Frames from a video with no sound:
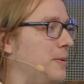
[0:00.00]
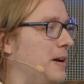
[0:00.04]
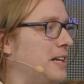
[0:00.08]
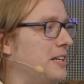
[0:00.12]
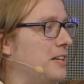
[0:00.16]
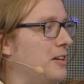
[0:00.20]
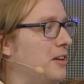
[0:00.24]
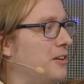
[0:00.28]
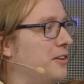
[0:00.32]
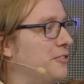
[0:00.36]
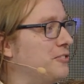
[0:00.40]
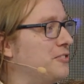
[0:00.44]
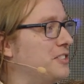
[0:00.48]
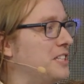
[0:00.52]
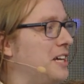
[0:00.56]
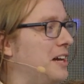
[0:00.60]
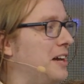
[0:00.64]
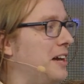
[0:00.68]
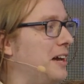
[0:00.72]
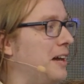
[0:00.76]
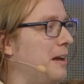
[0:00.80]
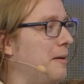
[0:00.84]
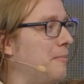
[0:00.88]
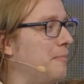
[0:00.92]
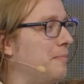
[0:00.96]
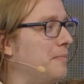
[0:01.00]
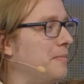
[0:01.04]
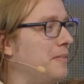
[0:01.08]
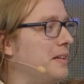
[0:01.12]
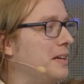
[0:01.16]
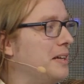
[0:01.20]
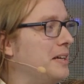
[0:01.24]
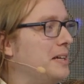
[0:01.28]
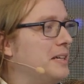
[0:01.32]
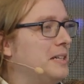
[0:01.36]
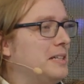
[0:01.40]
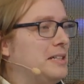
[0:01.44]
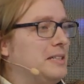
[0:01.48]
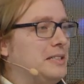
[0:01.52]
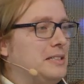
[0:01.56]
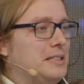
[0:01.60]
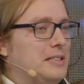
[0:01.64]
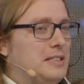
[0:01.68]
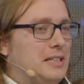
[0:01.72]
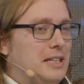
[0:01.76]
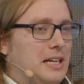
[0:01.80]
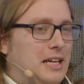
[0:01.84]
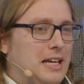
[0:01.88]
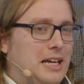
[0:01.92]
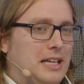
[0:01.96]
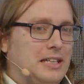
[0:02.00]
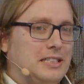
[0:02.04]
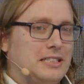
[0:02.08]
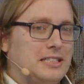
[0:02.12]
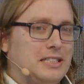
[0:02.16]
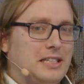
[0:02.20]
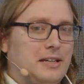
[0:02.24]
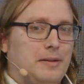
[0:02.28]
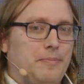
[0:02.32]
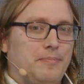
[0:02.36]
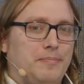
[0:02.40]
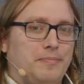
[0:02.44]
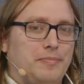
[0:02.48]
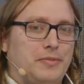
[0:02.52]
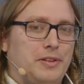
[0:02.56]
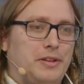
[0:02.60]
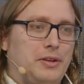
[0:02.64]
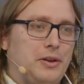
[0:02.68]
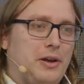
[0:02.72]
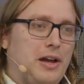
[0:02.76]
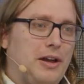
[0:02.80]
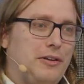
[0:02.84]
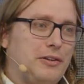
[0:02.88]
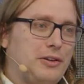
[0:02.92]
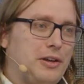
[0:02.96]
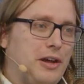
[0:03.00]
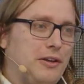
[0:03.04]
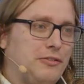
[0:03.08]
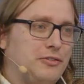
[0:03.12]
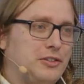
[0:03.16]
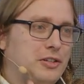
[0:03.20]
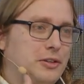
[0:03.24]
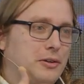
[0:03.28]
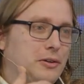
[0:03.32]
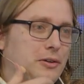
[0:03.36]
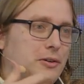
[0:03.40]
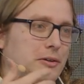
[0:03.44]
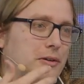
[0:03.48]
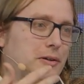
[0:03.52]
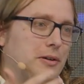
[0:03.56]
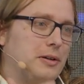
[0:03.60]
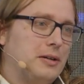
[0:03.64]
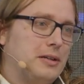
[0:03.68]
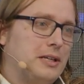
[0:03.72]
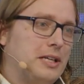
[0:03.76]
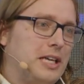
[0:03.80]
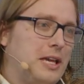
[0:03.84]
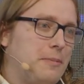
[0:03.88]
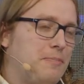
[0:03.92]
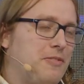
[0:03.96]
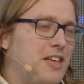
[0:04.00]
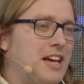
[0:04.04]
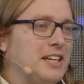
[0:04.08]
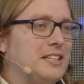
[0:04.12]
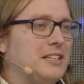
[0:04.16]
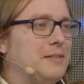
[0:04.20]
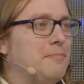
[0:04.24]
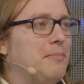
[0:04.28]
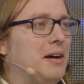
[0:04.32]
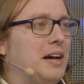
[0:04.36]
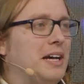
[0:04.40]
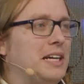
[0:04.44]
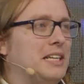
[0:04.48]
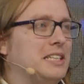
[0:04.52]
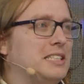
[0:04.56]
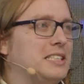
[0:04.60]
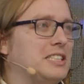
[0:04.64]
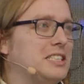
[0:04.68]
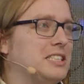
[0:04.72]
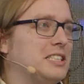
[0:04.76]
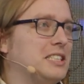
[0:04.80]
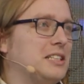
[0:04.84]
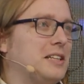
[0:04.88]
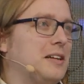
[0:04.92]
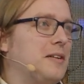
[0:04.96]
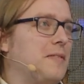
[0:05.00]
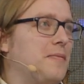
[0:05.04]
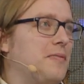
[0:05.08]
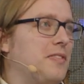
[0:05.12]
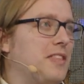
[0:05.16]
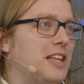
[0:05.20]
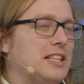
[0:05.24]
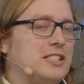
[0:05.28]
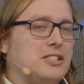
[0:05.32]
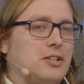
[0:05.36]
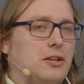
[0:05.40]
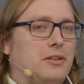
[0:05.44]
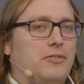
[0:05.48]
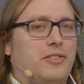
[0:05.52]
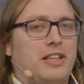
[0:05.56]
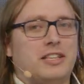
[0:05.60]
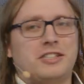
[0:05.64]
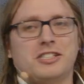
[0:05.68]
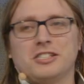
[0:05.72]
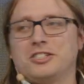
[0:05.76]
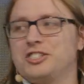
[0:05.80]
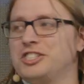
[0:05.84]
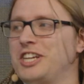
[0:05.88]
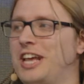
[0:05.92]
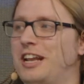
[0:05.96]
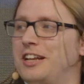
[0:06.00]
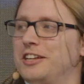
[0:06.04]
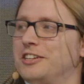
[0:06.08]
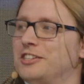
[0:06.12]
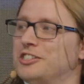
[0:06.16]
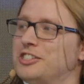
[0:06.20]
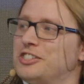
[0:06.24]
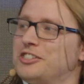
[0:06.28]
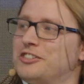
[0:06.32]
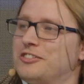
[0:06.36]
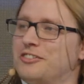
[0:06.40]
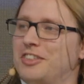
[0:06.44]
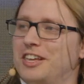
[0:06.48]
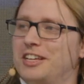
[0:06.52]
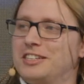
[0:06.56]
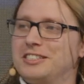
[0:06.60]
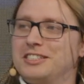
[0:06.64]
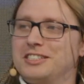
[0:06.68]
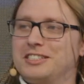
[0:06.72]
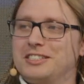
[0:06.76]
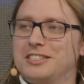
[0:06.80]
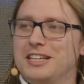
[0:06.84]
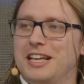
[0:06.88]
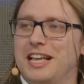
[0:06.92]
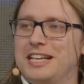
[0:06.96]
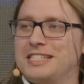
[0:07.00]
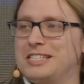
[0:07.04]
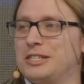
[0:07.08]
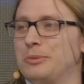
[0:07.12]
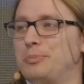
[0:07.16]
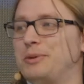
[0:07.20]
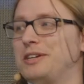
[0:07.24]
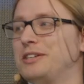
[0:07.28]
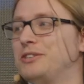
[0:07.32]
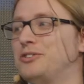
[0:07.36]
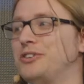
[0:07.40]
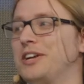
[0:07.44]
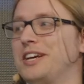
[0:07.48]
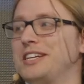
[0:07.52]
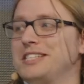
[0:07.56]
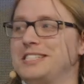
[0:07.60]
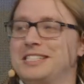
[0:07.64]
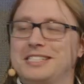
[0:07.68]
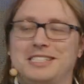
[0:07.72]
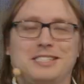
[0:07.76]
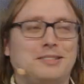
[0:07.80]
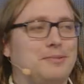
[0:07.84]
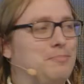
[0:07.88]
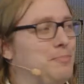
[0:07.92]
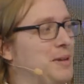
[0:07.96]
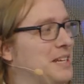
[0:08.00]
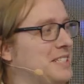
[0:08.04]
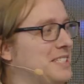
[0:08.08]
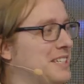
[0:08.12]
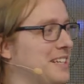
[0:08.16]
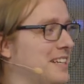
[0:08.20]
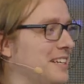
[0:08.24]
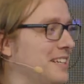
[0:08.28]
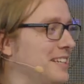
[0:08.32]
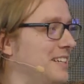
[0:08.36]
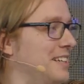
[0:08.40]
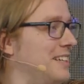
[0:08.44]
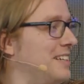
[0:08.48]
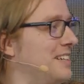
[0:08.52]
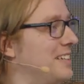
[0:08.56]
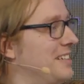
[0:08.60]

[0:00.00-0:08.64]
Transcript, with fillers: quite a lot of time. Yeah. And um, you, ha you have to keep that in mind. That's, that's a challenge that has yeah. to be addressed, basically.